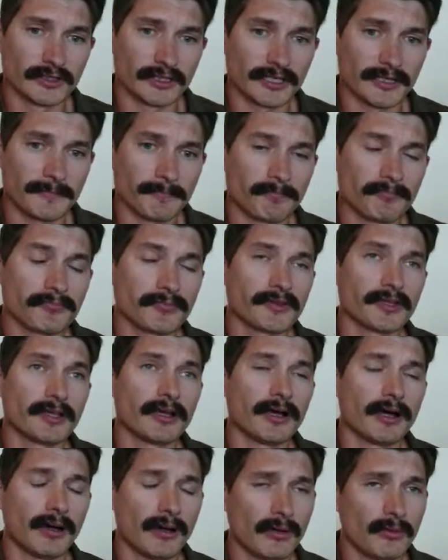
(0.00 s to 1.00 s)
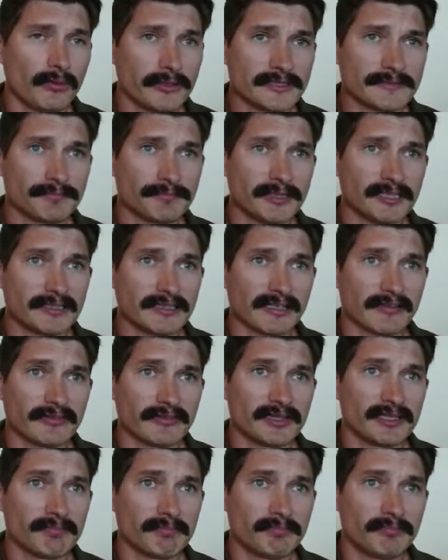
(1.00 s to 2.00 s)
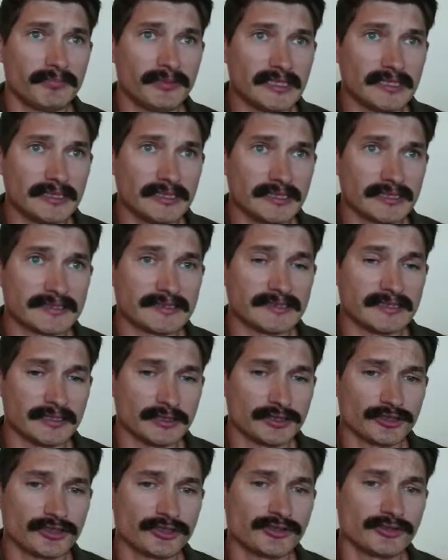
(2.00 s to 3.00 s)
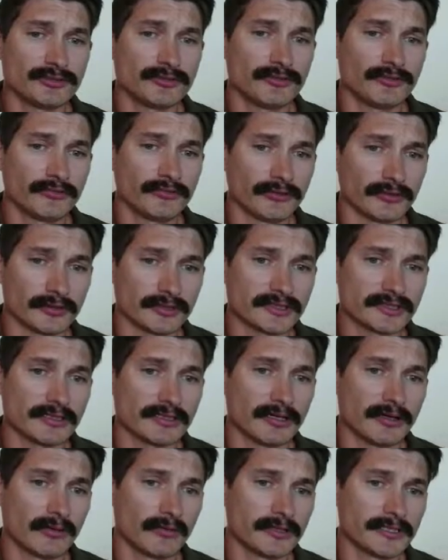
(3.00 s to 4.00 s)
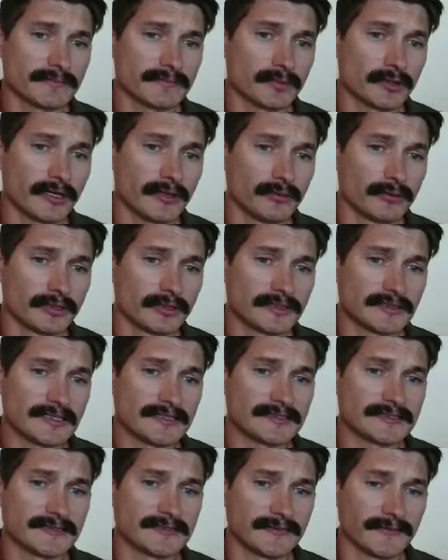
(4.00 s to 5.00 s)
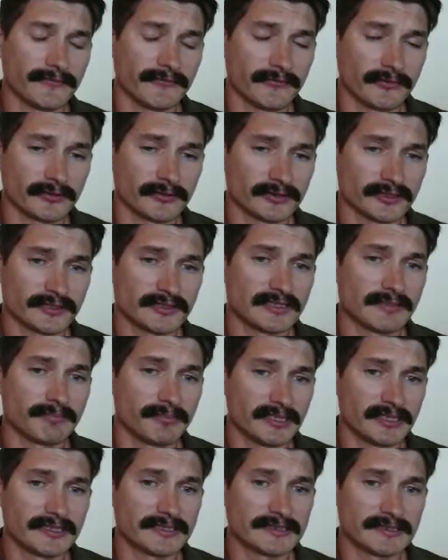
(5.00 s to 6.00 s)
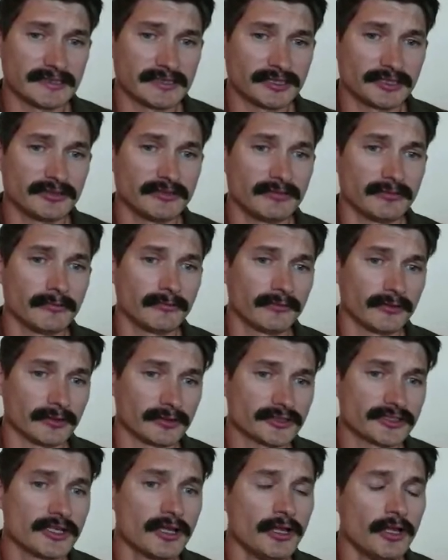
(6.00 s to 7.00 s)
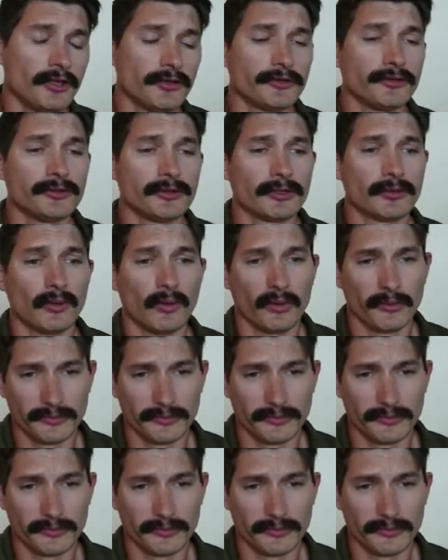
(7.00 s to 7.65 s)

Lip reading: Okay. Always pick off the biggest issue first. Always prioritize the biggest issue first. You can